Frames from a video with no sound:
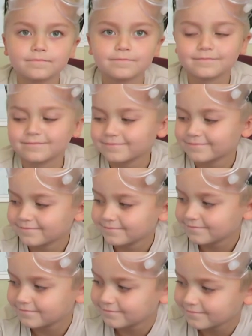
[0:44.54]

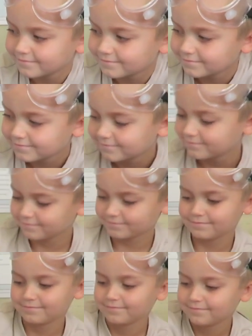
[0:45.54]

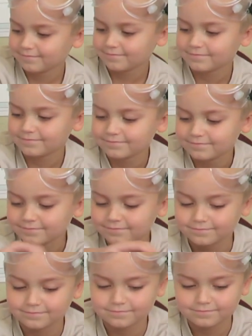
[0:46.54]

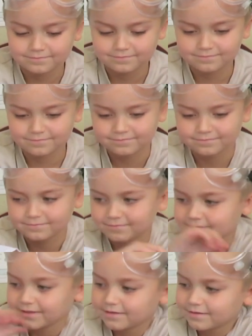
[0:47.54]

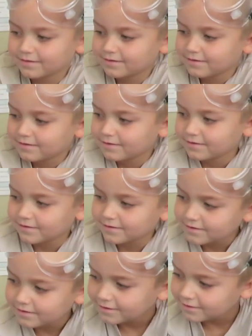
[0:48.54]

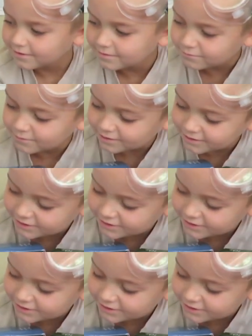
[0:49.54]
[no speech]